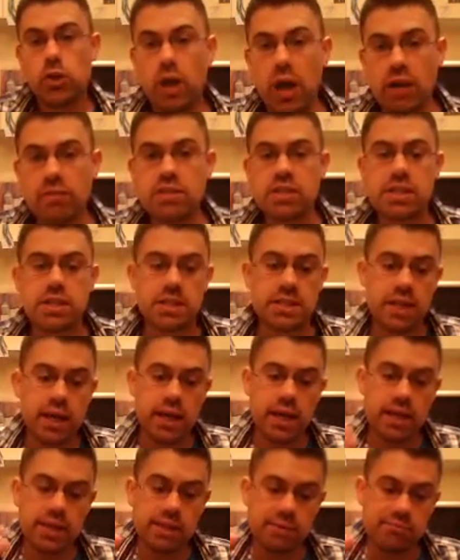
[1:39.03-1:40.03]
you'll obviously
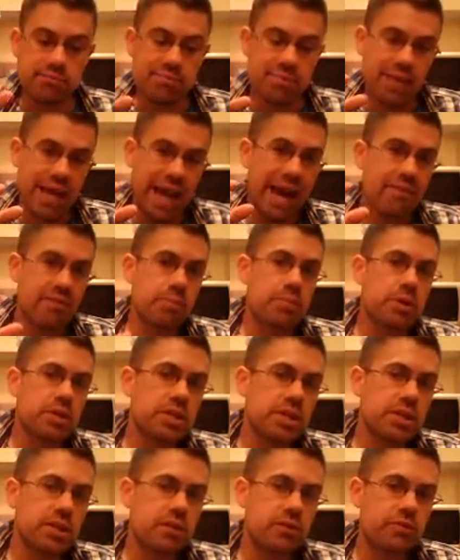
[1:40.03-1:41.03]
have a
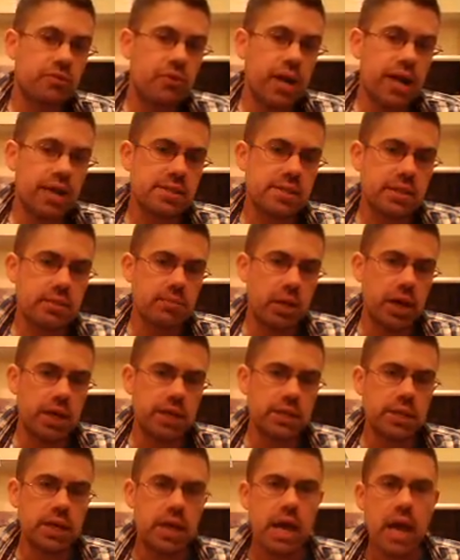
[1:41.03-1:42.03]
particular phrase in
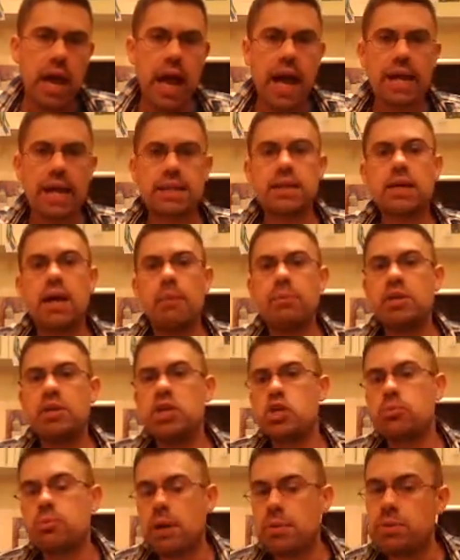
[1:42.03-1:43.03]
mind and the
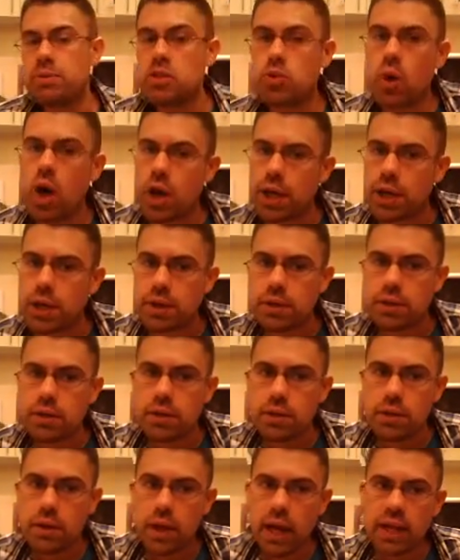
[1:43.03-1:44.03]
competition might be too high,
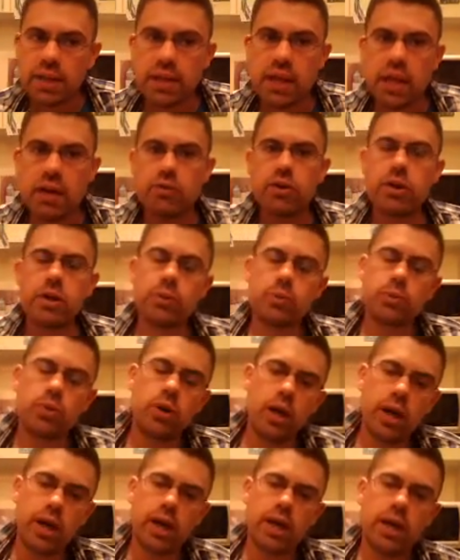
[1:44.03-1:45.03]
and therefore
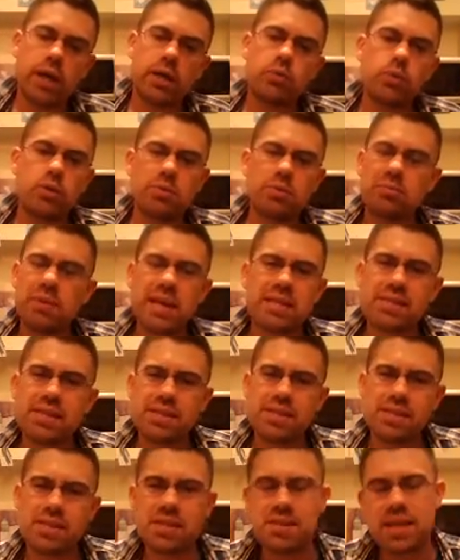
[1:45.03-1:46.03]
it wouldn't make
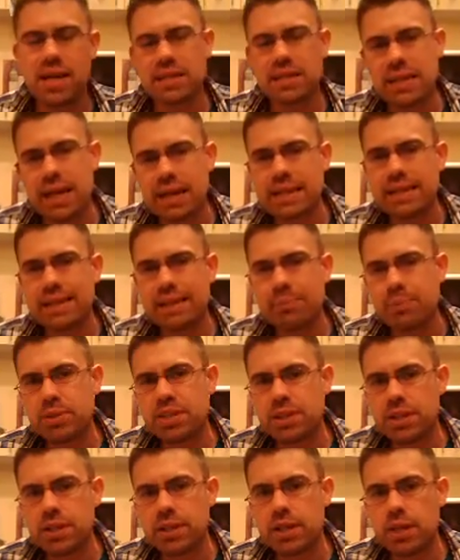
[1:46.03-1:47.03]
sense to start targeting that
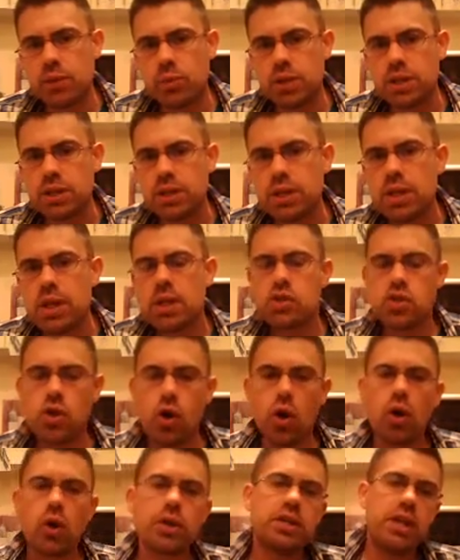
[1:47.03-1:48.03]
particular keyword.
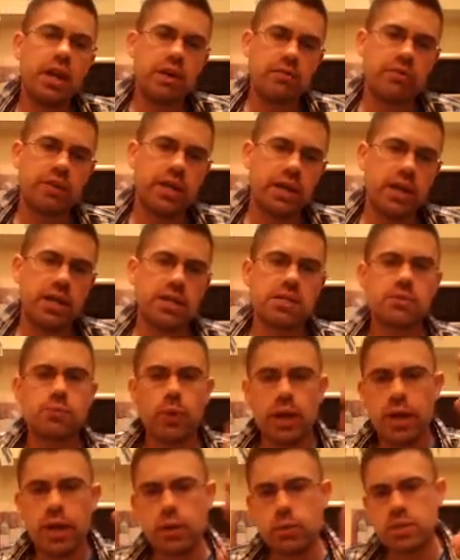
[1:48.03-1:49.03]
So definitely, guys,
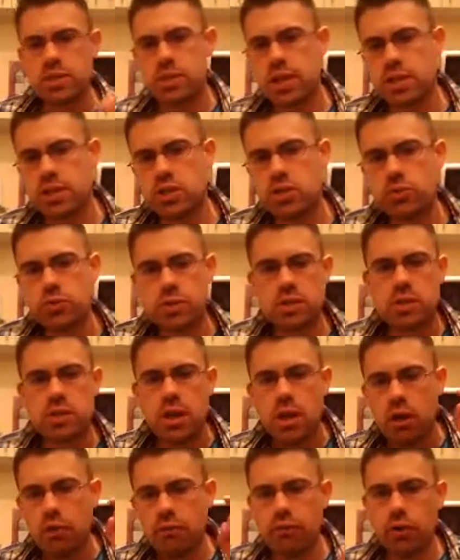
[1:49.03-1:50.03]
what I would say to you is,
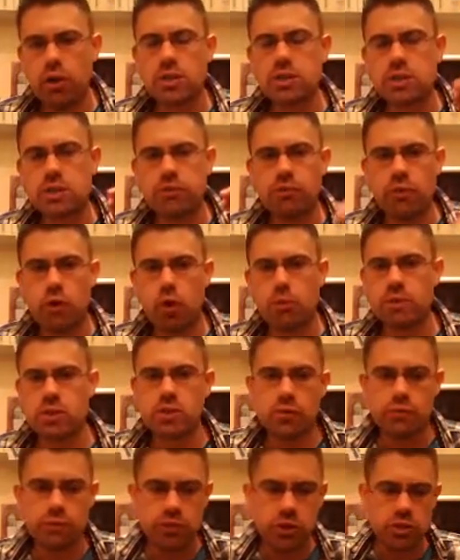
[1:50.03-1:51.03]
first and
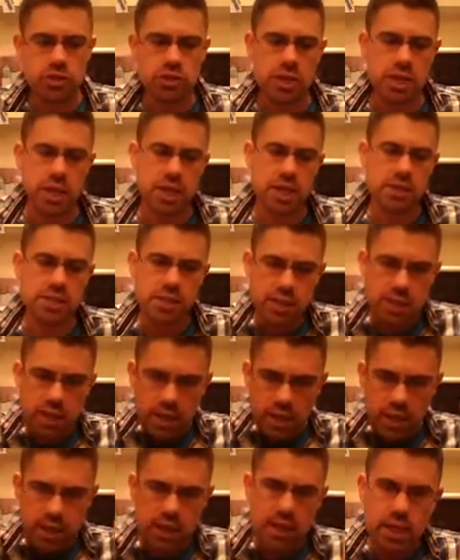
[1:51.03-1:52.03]
foremost, your first thing is
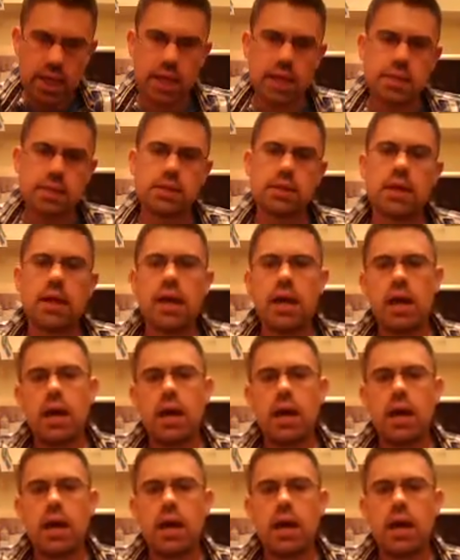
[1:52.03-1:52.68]
get